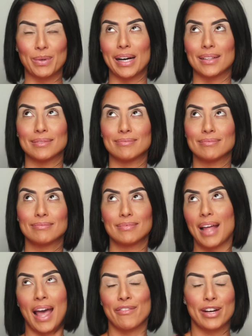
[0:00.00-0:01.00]
Well,
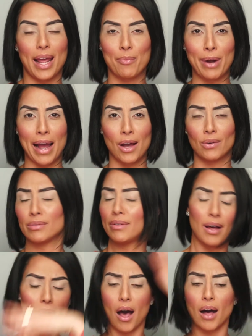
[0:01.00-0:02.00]
everyday brow,
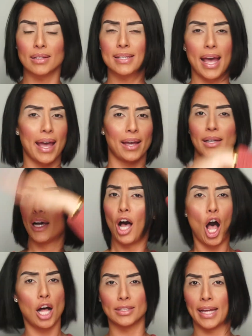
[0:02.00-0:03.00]
all day,
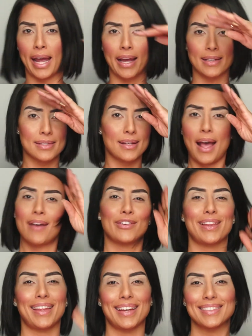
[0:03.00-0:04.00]
all night,
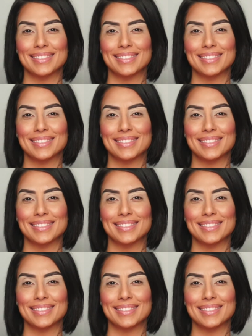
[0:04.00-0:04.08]
everything.